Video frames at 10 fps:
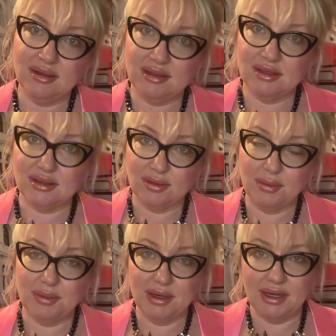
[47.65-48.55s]
This is so
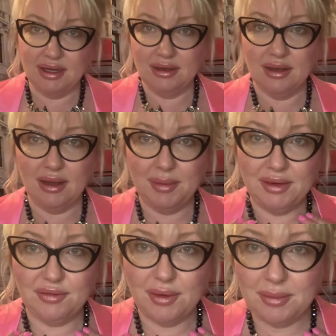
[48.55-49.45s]
pretty. I mean,
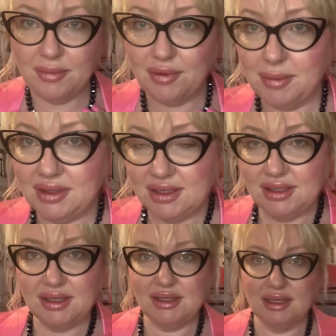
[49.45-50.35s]
from, from a
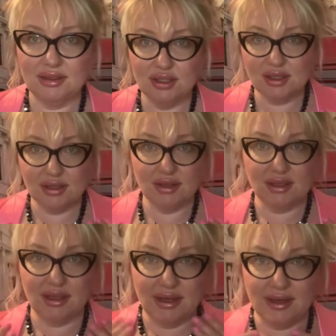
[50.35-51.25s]
distance, it just looks
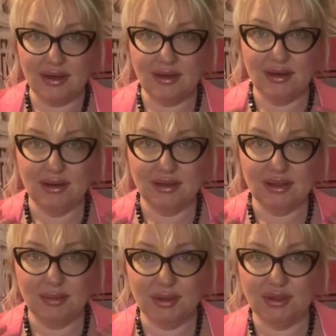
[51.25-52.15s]
like
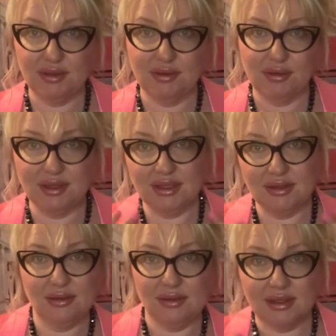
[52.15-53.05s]
a bunch of
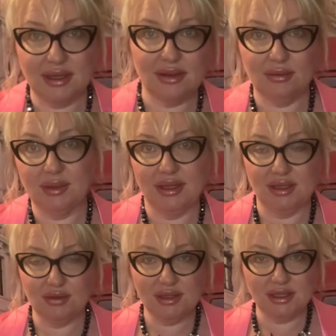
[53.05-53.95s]
crystals, like they're really
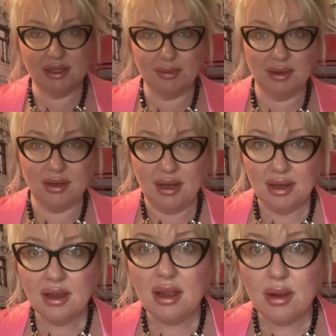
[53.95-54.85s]
interesting, but
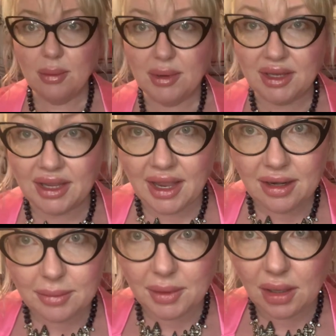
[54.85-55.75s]
when you get
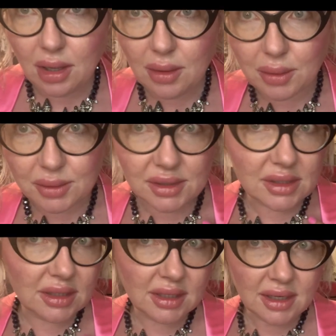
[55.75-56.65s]
up close,
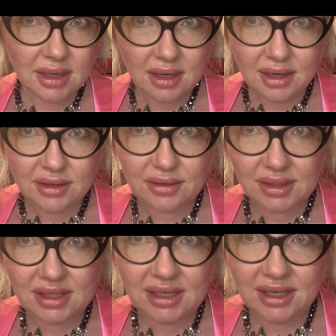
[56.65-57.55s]
you
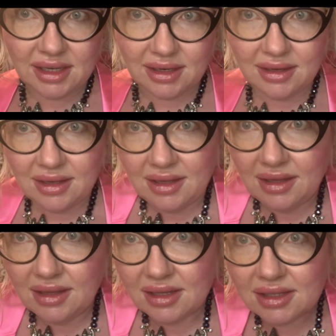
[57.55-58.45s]
see
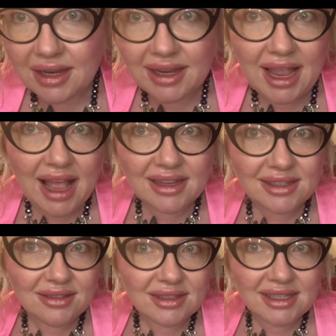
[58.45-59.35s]
there's like
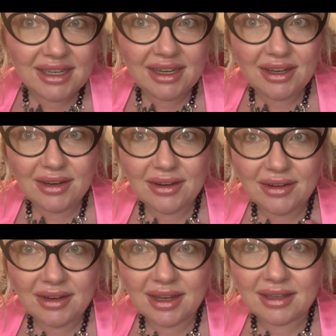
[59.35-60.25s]
castles here
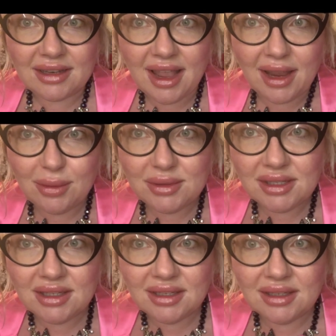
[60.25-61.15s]
and
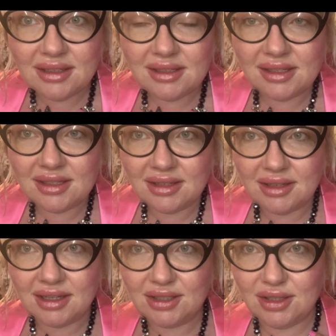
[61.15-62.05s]
houses.
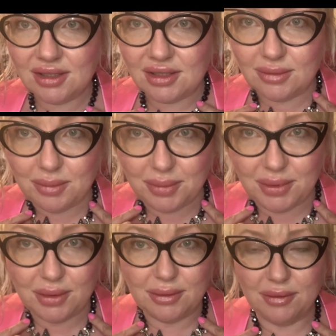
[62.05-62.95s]
It's just
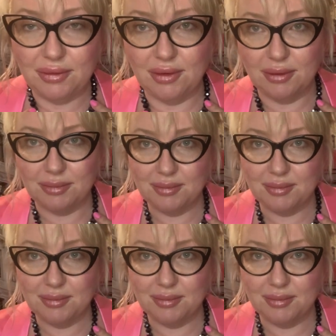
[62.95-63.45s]
beautiful.